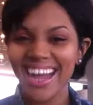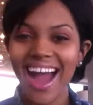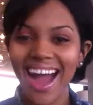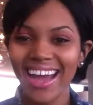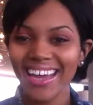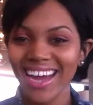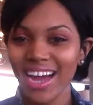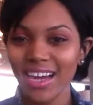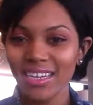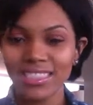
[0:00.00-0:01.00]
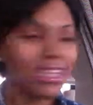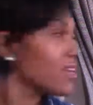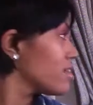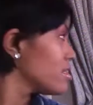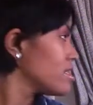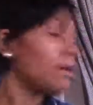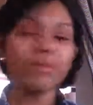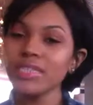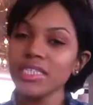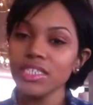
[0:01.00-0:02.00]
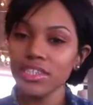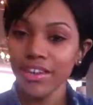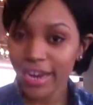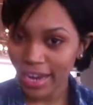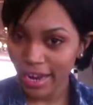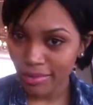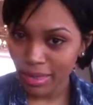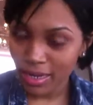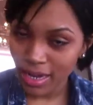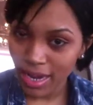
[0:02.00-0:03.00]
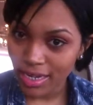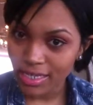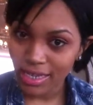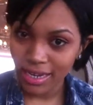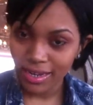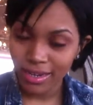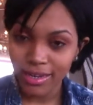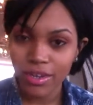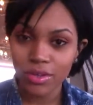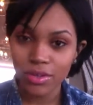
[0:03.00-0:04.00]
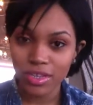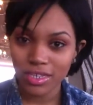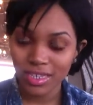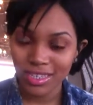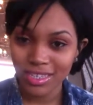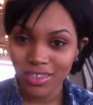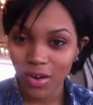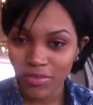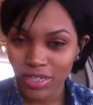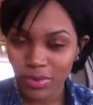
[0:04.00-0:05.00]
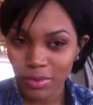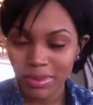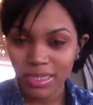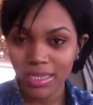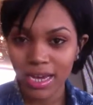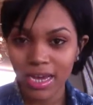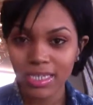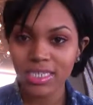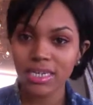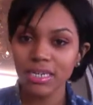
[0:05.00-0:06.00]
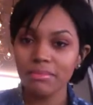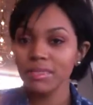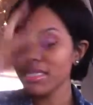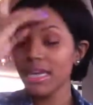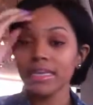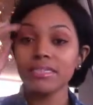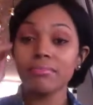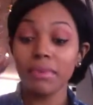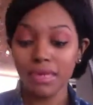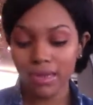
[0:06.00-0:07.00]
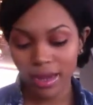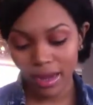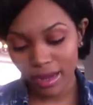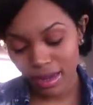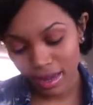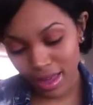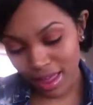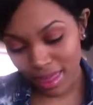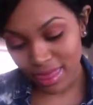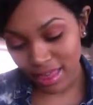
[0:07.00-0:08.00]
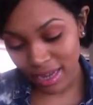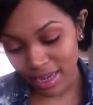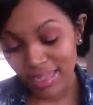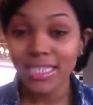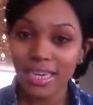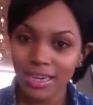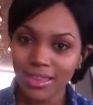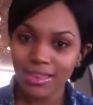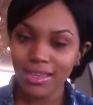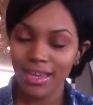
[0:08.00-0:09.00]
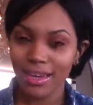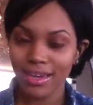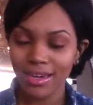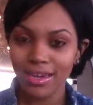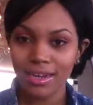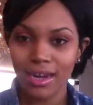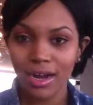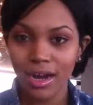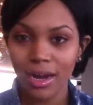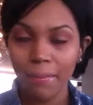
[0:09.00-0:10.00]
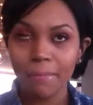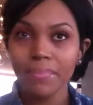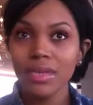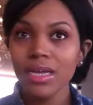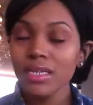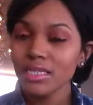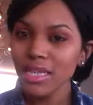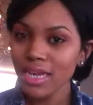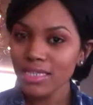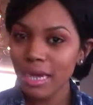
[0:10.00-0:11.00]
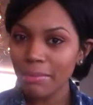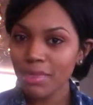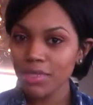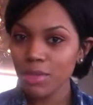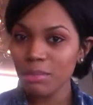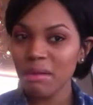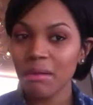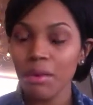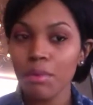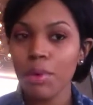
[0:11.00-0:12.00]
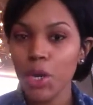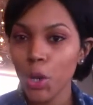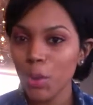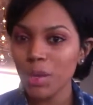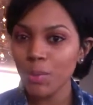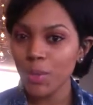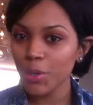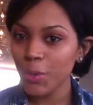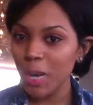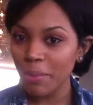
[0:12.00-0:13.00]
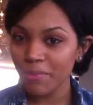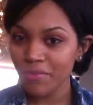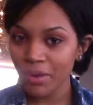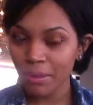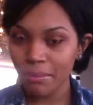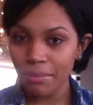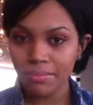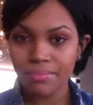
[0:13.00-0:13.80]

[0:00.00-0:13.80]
Hi guys, I'm Christine Turner, aka ButtaDASH, and this is Off the Hook with ButtaDASH. Today is Monday, the 10th, and today's topic is going to be about knowing where you come from.